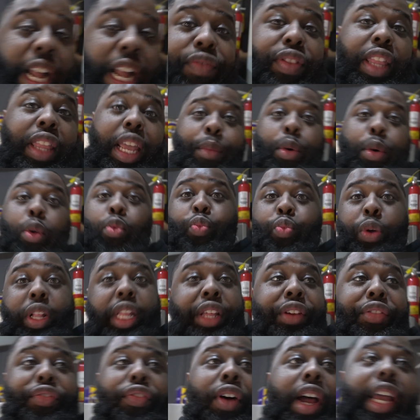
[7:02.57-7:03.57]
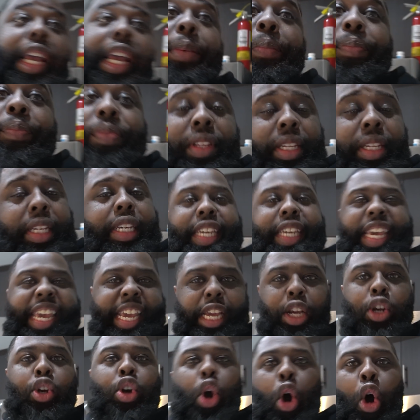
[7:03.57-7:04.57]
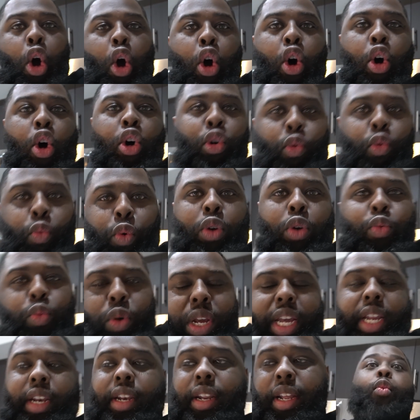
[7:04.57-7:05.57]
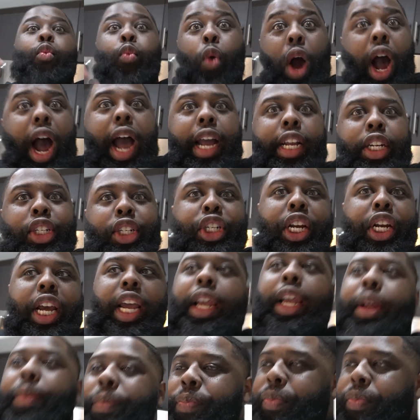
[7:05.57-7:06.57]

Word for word: If they would really fight, King Kong would win. Why, Jay?